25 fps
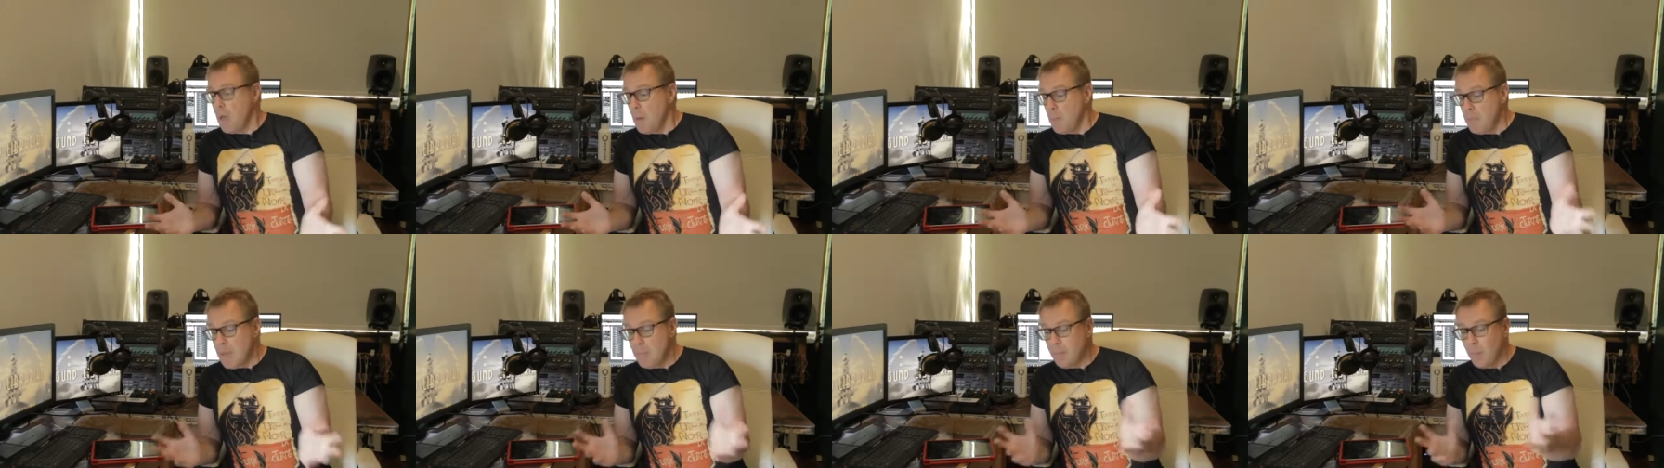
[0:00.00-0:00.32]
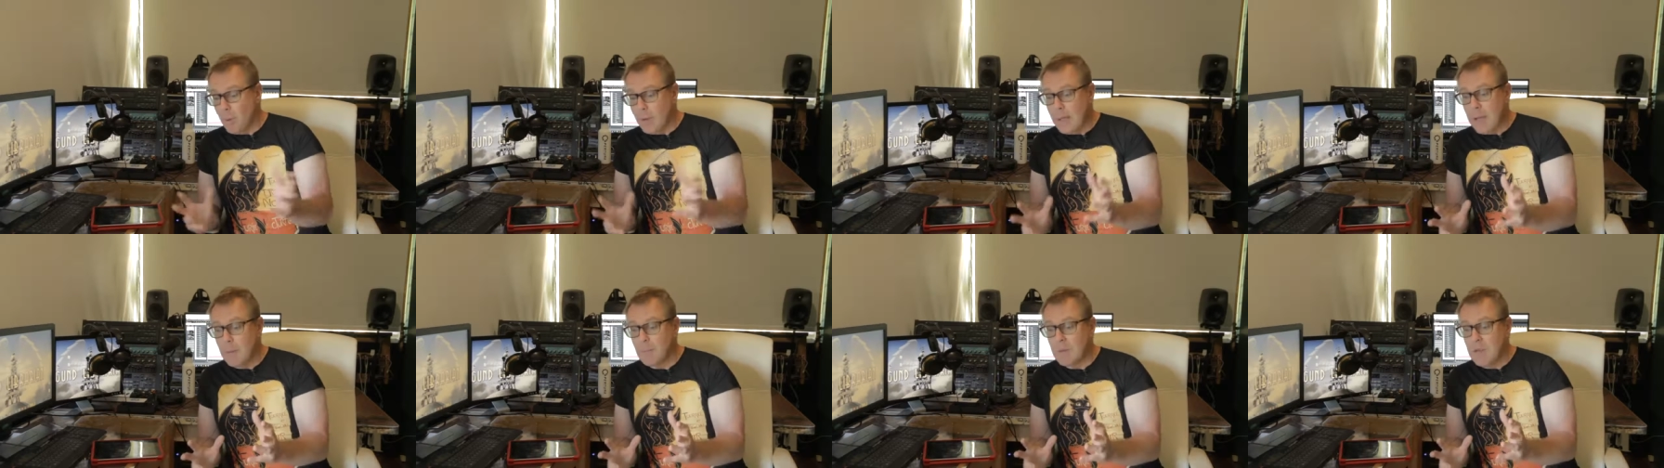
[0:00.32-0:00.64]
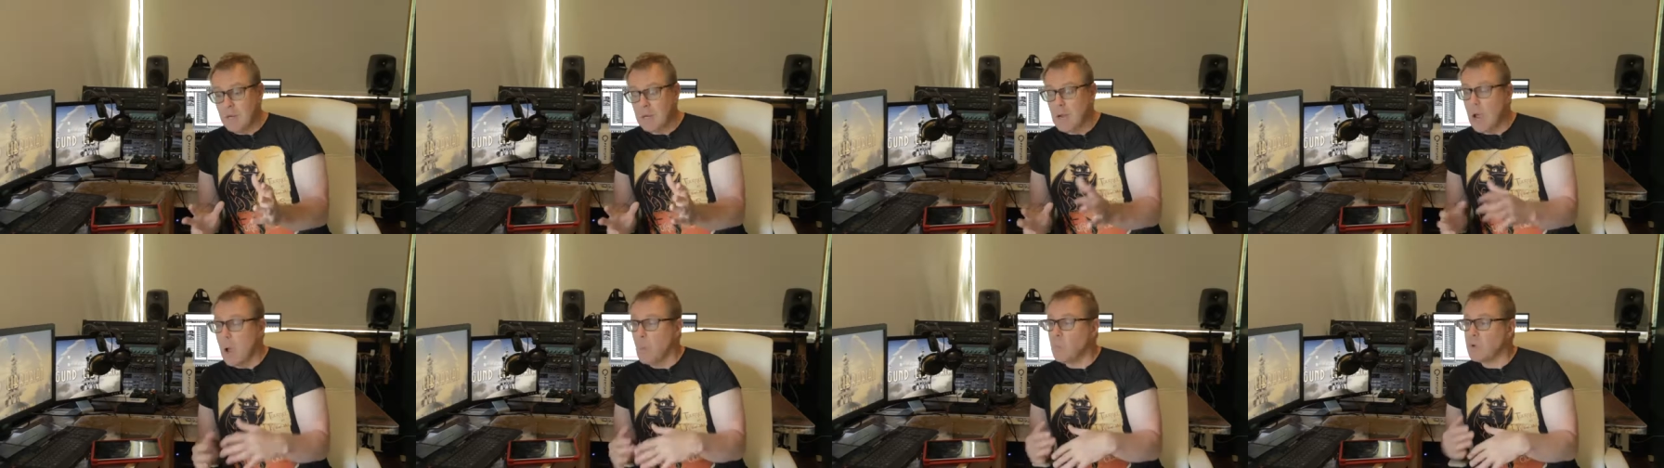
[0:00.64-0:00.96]
people come
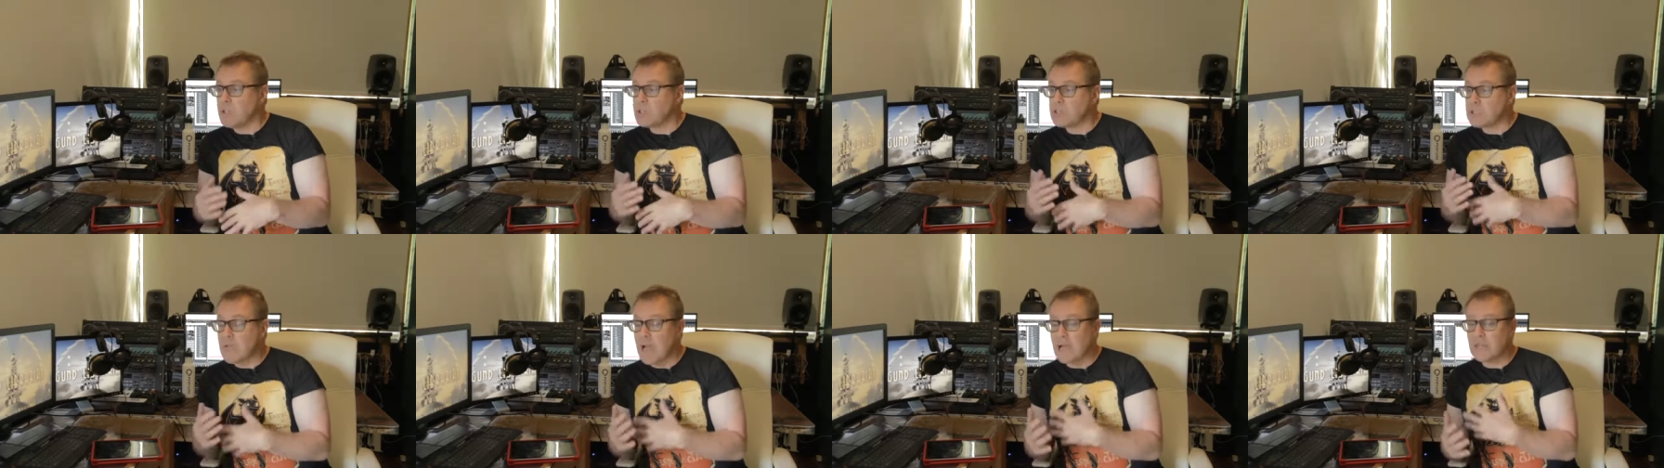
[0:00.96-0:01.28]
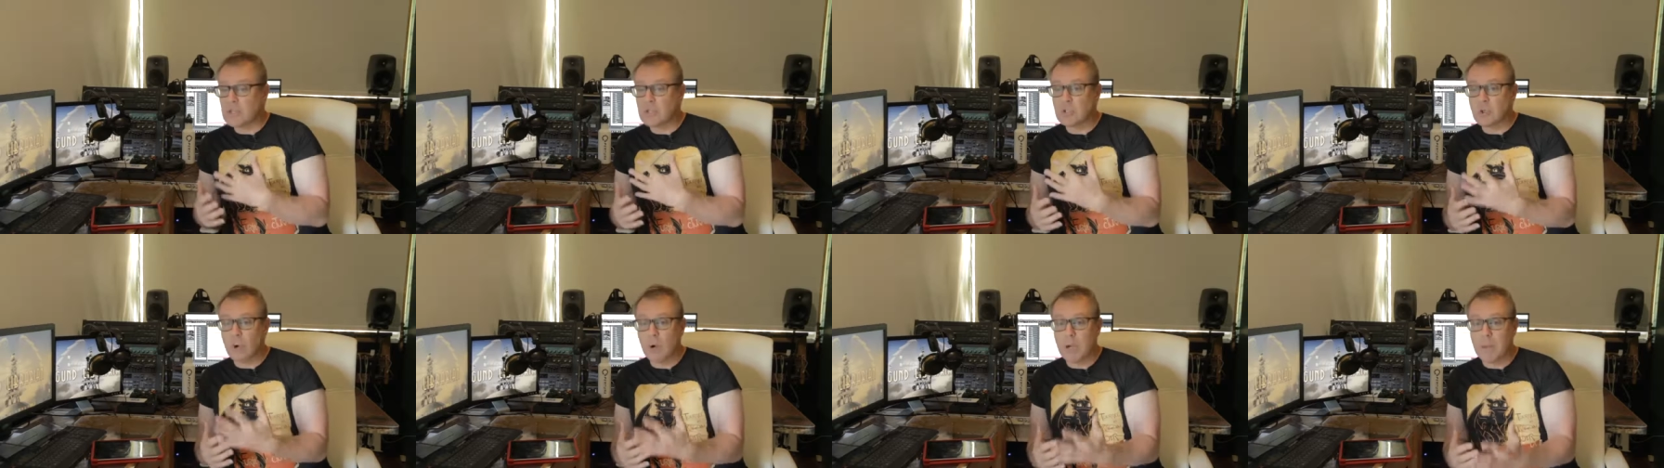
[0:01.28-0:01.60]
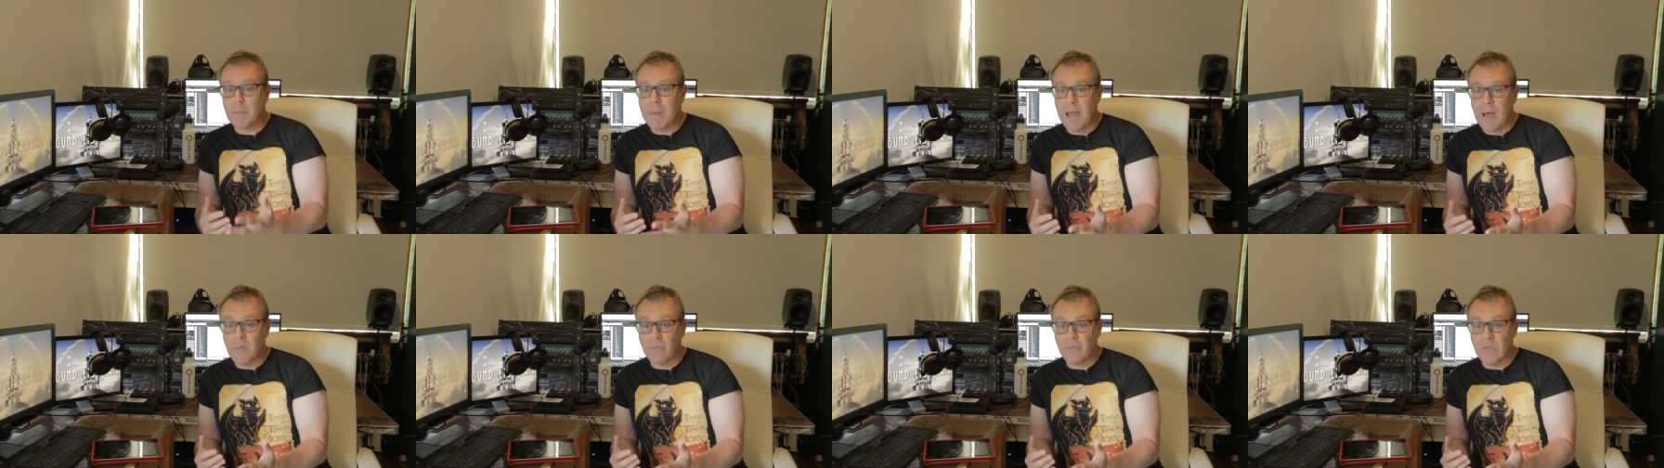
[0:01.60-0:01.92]
in and we start to talk
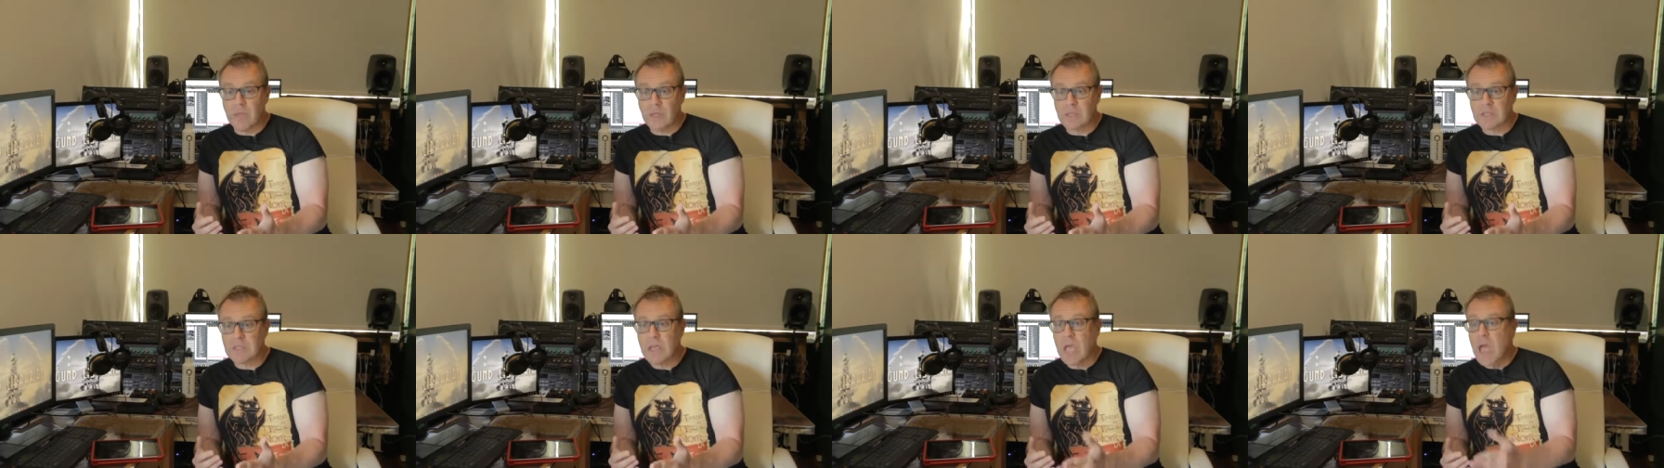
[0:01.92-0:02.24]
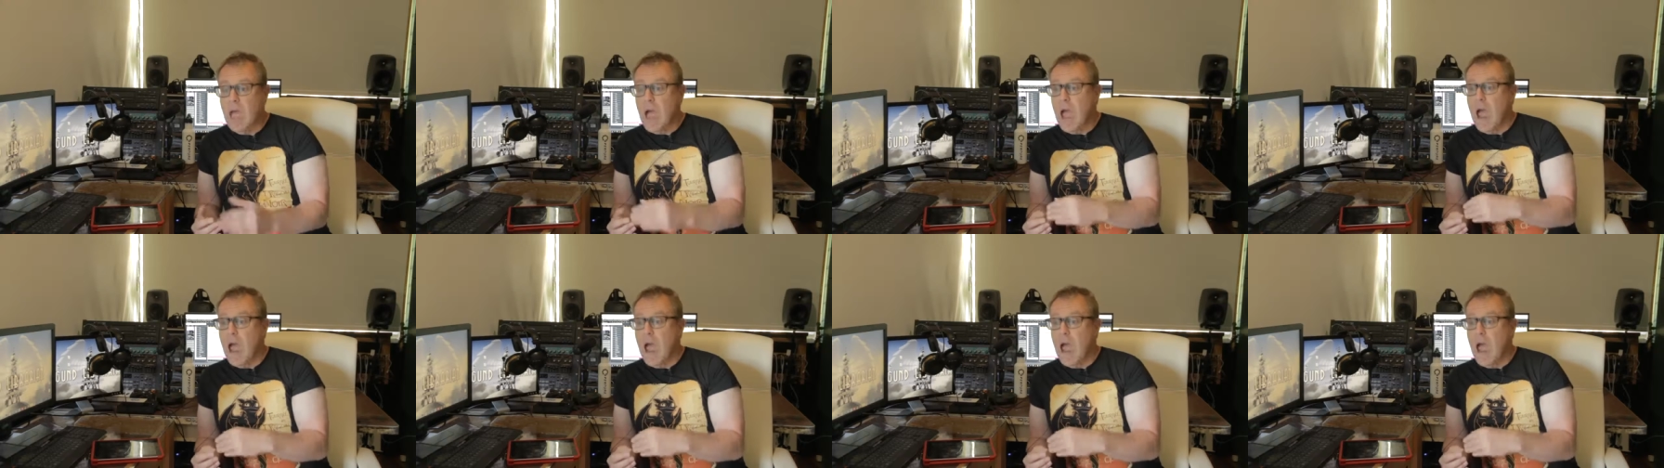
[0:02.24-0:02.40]
about things